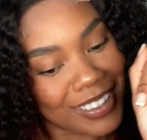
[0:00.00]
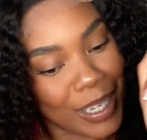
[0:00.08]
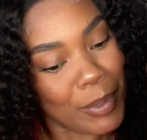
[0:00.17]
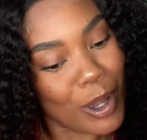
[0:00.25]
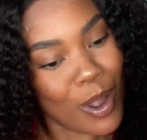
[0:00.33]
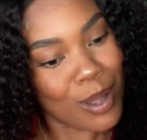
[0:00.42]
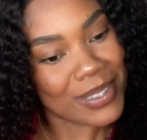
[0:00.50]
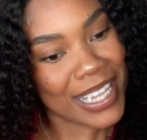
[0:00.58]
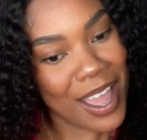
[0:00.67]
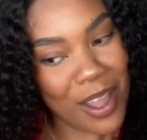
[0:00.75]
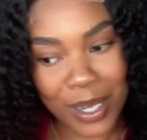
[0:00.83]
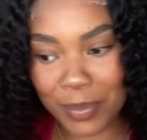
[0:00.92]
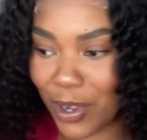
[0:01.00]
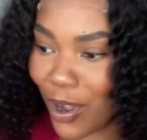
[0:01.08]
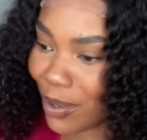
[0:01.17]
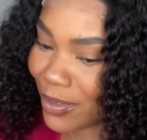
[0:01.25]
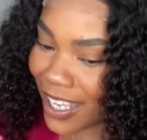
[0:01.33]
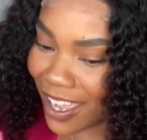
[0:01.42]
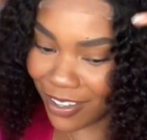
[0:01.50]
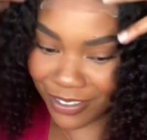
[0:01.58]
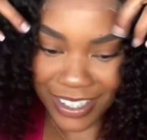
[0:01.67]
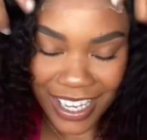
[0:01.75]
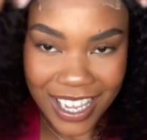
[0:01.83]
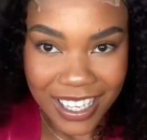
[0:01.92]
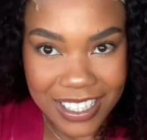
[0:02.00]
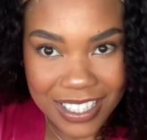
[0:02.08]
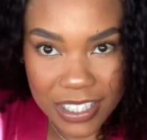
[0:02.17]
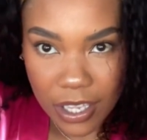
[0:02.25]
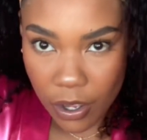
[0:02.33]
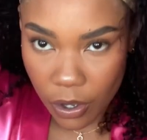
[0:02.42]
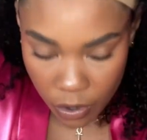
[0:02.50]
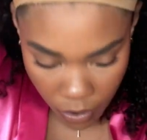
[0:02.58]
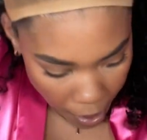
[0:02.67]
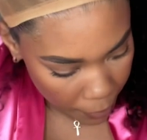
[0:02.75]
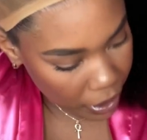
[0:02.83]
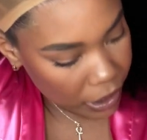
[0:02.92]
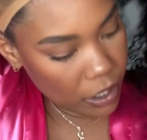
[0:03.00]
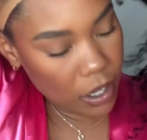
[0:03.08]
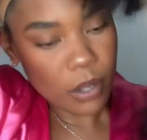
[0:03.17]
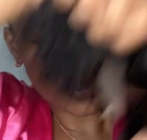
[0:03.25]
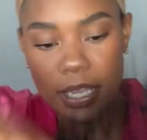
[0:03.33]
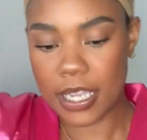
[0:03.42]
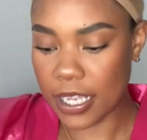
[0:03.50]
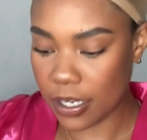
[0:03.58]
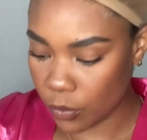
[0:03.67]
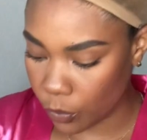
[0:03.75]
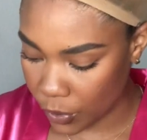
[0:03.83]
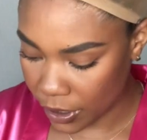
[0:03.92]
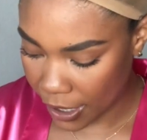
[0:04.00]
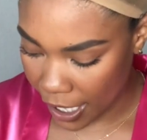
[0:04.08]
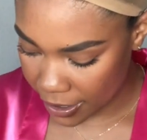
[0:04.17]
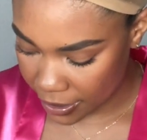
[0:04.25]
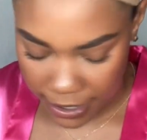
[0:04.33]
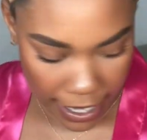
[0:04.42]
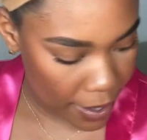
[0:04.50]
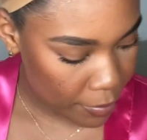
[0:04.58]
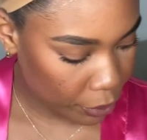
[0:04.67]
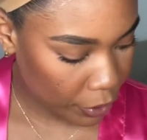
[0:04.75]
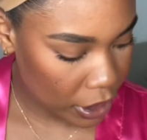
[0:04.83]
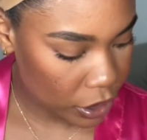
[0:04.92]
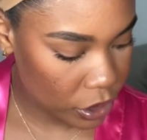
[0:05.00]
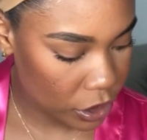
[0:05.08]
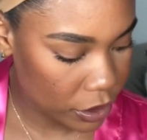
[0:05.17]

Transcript: let me calm down. Let me calm down. So I'm gonna go in with that same brush